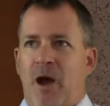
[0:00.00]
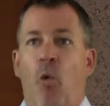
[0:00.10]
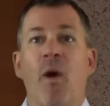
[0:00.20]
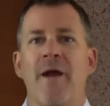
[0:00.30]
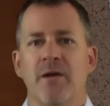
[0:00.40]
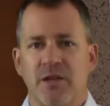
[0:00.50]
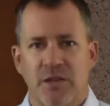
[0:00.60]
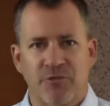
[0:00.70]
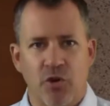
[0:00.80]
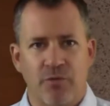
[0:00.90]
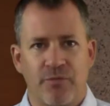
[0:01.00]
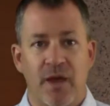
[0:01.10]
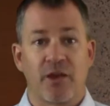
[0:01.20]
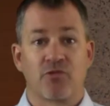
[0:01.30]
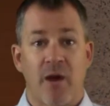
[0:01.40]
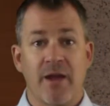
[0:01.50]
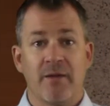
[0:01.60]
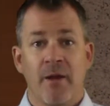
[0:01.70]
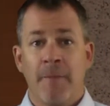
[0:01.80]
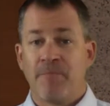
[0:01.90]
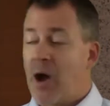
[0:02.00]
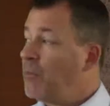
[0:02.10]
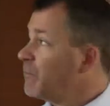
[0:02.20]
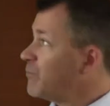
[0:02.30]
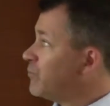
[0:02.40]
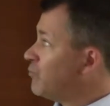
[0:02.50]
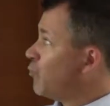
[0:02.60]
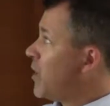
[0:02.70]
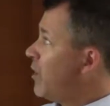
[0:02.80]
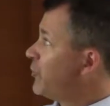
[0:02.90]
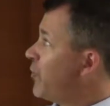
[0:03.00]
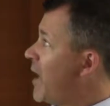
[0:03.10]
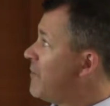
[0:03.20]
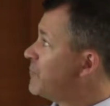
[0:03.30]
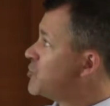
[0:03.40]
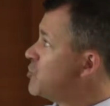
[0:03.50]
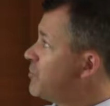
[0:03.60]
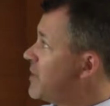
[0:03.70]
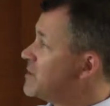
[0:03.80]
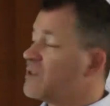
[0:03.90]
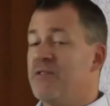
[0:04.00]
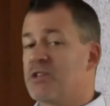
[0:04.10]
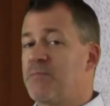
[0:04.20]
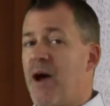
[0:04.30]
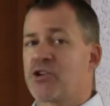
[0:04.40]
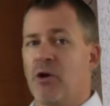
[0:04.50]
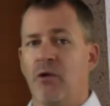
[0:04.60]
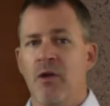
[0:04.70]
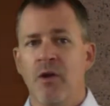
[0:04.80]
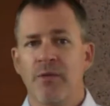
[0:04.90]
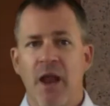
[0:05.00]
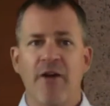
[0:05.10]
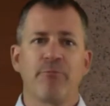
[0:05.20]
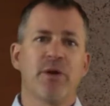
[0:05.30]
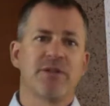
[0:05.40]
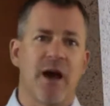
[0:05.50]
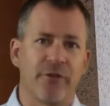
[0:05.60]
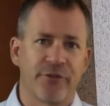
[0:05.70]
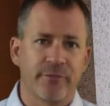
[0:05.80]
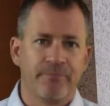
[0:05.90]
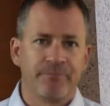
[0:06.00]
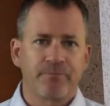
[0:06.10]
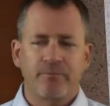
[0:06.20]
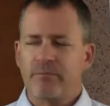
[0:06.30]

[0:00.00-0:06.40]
awareness of certain things, right? Now, we also have two things in this special that have printouts.